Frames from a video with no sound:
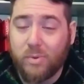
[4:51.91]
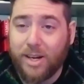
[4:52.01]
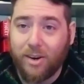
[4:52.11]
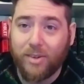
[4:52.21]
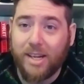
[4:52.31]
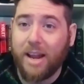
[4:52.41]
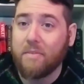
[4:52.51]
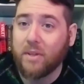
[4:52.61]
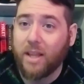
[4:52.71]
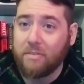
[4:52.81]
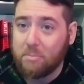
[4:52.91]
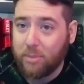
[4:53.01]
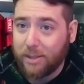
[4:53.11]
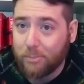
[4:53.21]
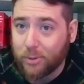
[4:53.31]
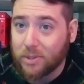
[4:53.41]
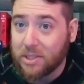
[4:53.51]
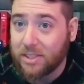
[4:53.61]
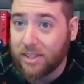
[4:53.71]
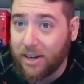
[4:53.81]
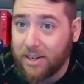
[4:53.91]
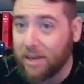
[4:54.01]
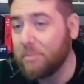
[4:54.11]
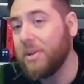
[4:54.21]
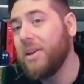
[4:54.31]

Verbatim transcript: we already have 11 people signed up